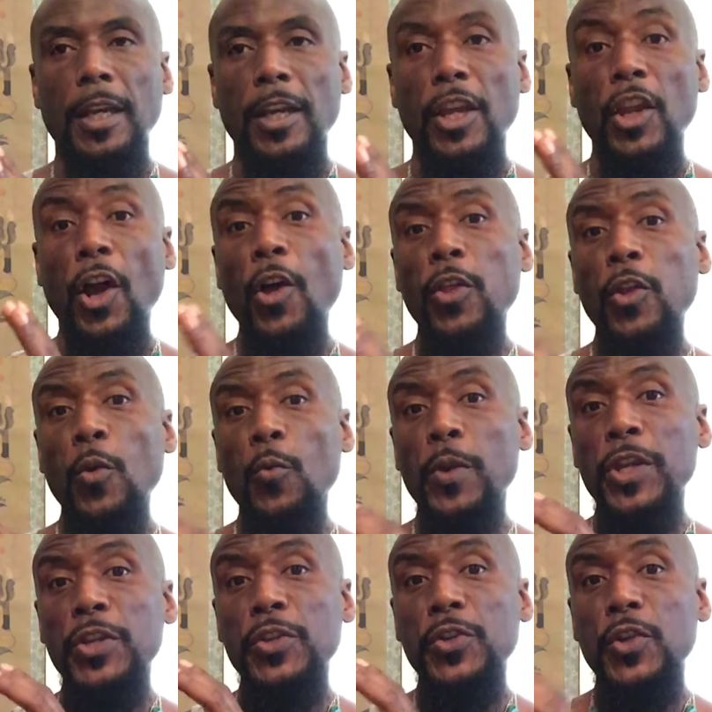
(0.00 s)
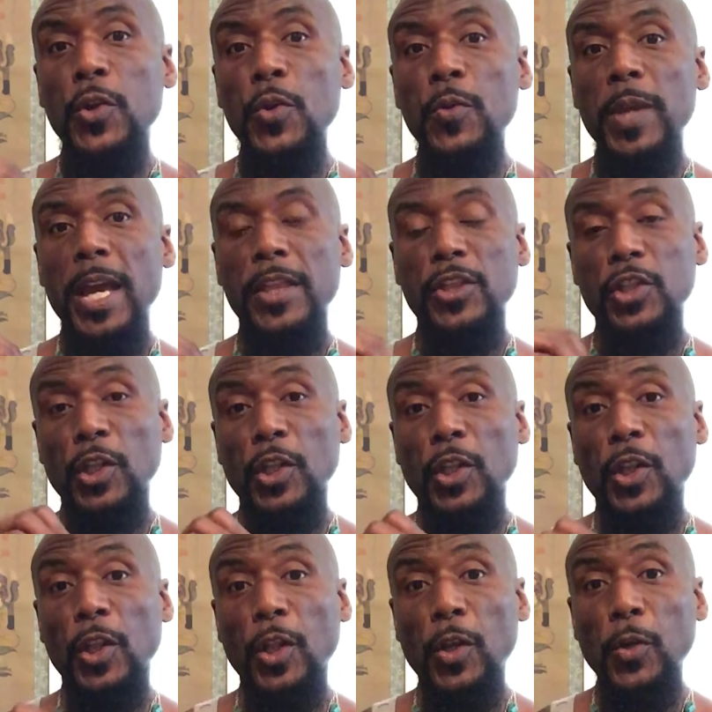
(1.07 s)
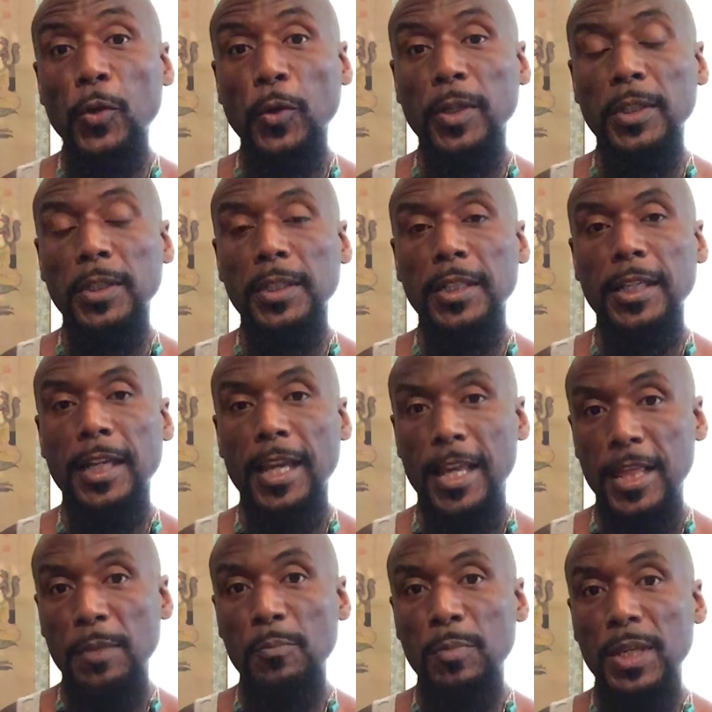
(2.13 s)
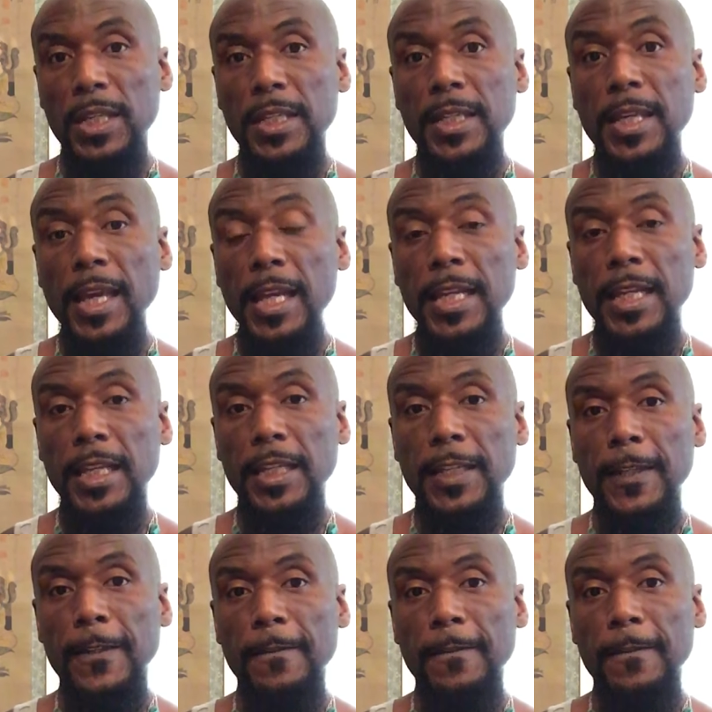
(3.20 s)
And although we do that to learn in the beginning,